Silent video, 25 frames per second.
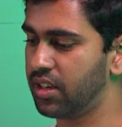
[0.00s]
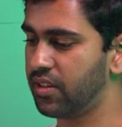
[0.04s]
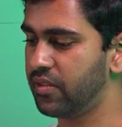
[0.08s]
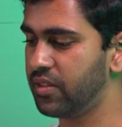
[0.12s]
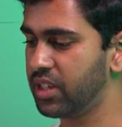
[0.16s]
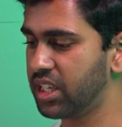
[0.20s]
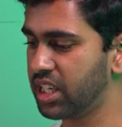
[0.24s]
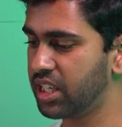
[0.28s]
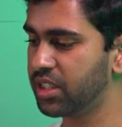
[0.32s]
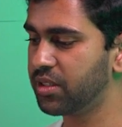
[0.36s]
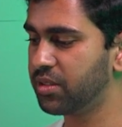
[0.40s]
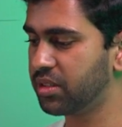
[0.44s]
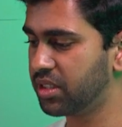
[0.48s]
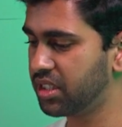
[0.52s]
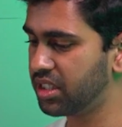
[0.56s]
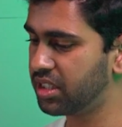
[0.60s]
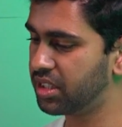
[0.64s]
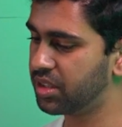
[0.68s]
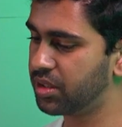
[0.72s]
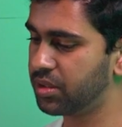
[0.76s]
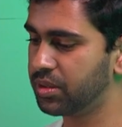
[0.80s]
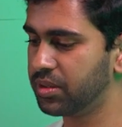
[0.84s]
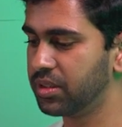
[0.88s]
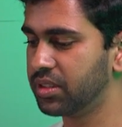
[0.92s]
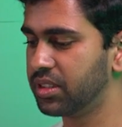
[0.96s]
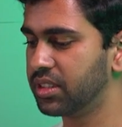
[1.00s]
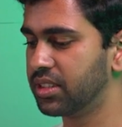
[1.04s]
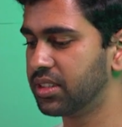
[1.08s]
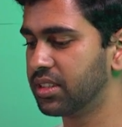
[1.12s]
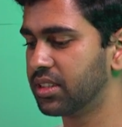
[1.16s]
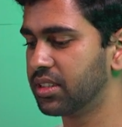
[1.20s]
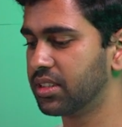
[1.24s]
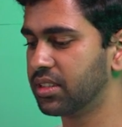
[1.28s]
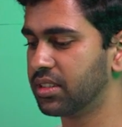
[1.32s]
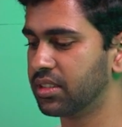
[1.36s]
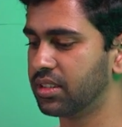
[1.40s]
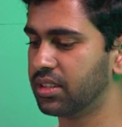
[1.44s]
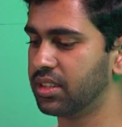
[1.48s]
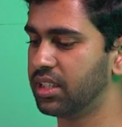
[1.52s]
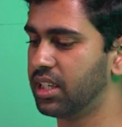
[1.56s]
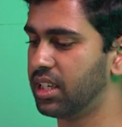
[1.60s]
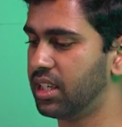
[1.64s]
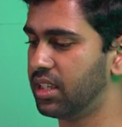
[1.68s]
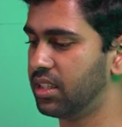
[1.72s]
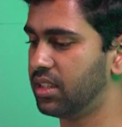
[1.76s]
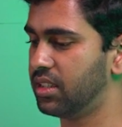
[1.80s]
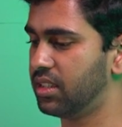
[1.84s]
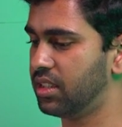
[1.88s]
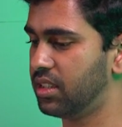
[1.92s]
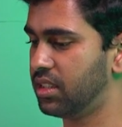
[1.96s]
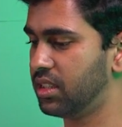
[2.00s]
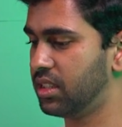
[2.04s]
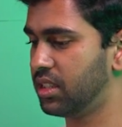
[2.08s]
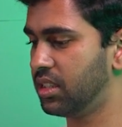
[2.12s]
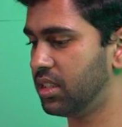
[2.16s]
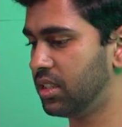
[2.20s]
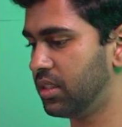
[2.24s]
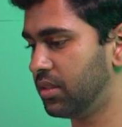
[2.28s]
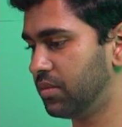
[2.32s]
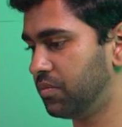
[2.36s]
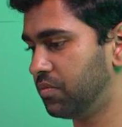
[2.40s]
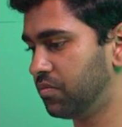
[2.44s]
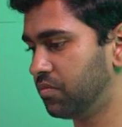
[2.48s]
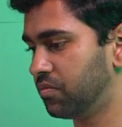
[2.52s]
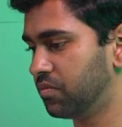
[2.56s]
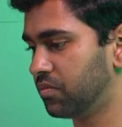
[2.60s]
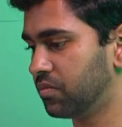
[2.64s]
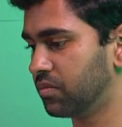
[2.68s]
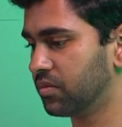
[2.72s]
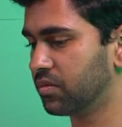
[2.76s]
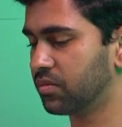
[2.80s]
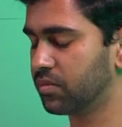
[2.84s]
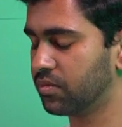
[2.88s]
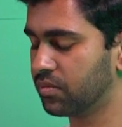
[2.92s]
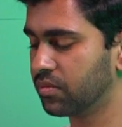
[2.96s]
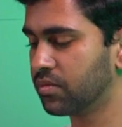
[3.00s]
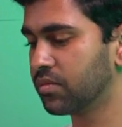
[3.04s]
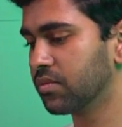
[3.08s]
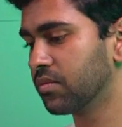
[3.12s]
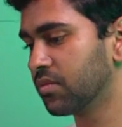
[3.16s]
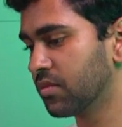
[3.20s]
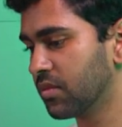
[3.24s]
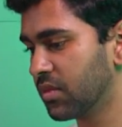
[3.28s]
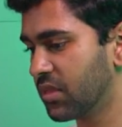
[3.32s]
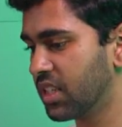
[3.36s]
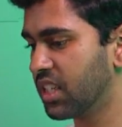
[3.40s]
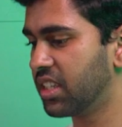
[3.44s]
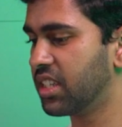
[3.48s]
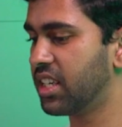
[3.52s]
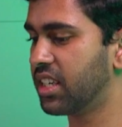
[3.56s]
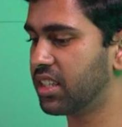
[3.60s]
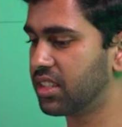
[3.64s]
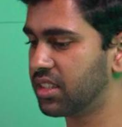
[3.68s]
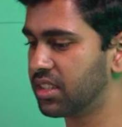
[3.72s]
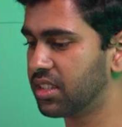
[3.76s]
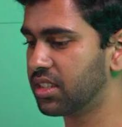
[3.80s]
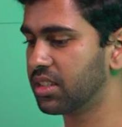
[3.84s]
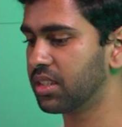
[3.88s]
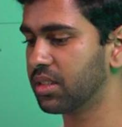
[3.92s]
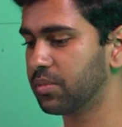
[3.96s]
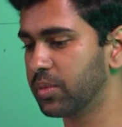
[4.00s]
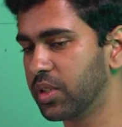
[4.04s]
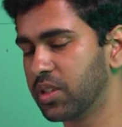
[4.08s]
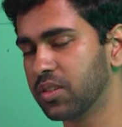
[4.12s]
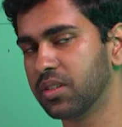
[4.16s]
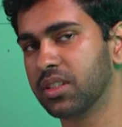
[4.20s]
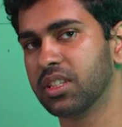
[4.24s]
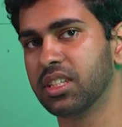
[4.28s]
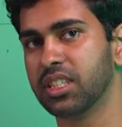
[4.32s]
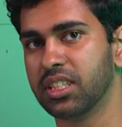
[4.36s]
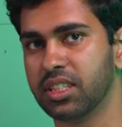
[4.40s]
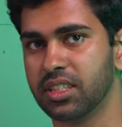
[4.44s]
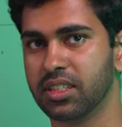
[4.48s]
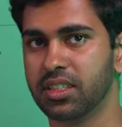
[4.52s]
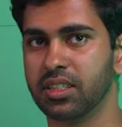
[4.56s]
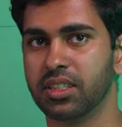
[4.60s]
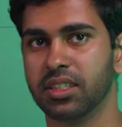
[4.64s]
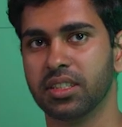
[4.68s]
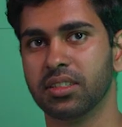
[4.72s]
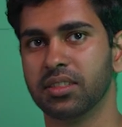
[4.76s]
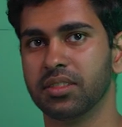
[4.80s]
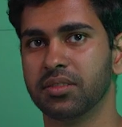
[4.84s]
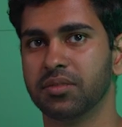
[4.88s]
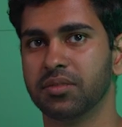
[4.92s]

we can use these tools. Yeah, that's about it.